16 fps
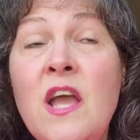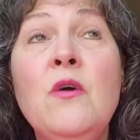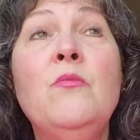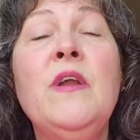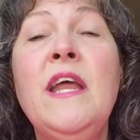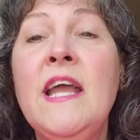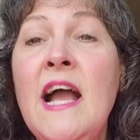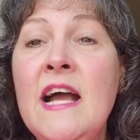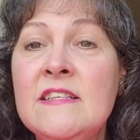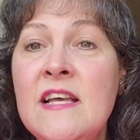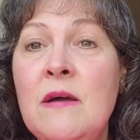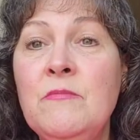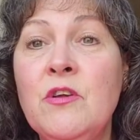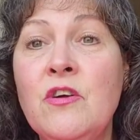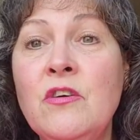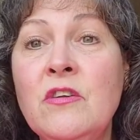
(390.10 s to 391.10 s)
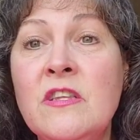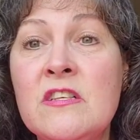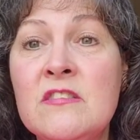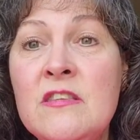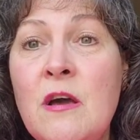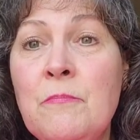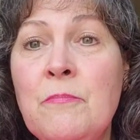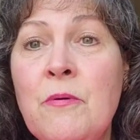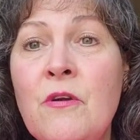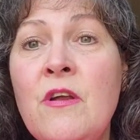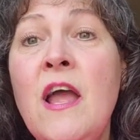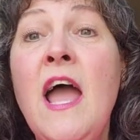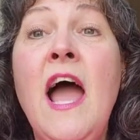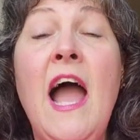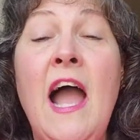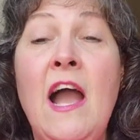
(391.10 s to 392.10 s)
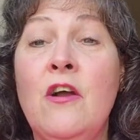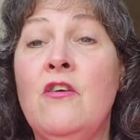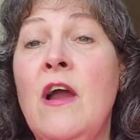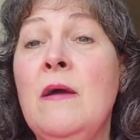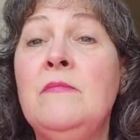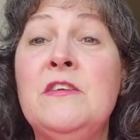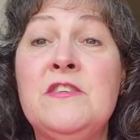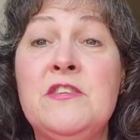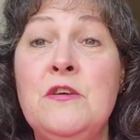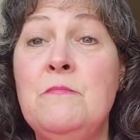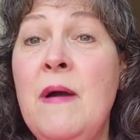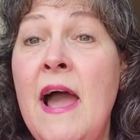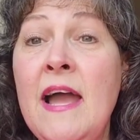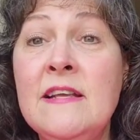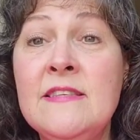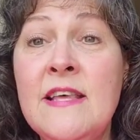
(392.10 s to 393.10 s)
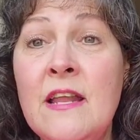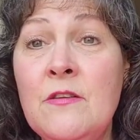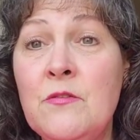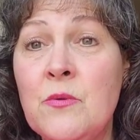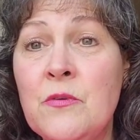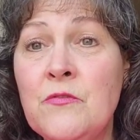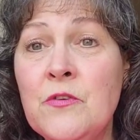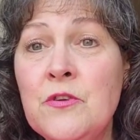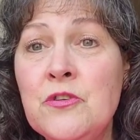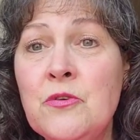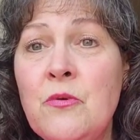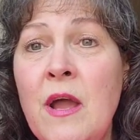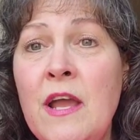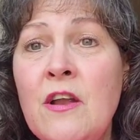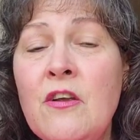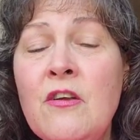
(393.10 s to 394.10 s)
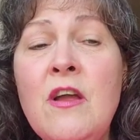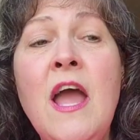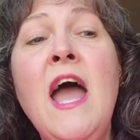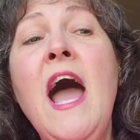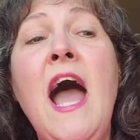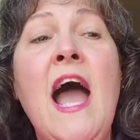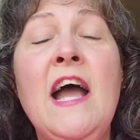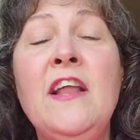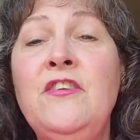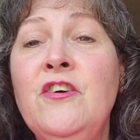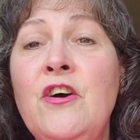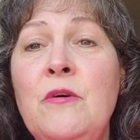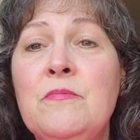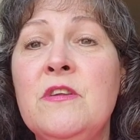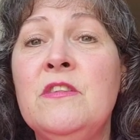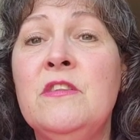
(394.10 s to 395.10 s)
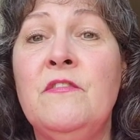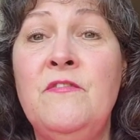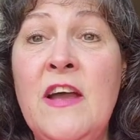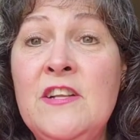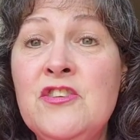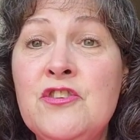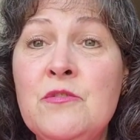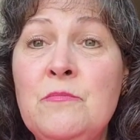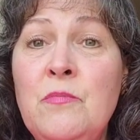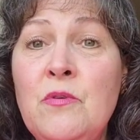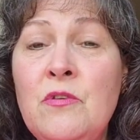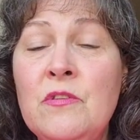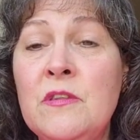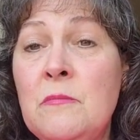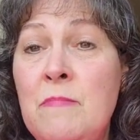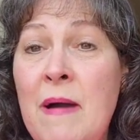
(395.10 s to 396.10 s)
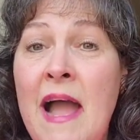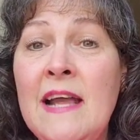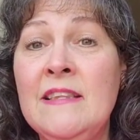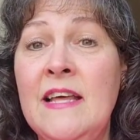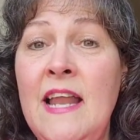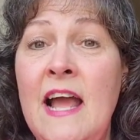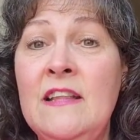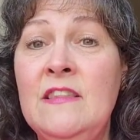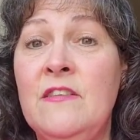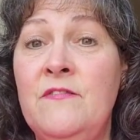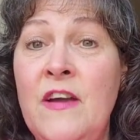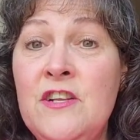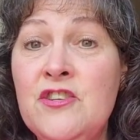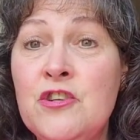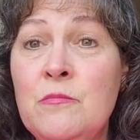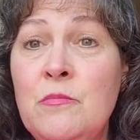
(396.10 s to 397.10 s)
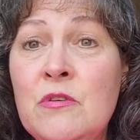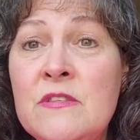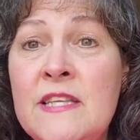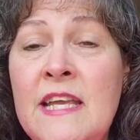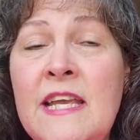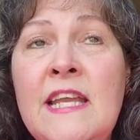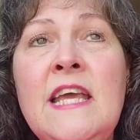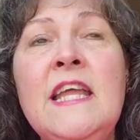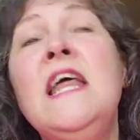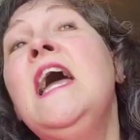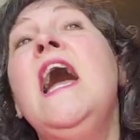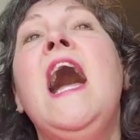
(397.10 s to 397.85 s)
When it got time to cook the supper, I grabbed the two bags out of the refrigerator. I dumped the vegetable, the bag that had the vegetables in it.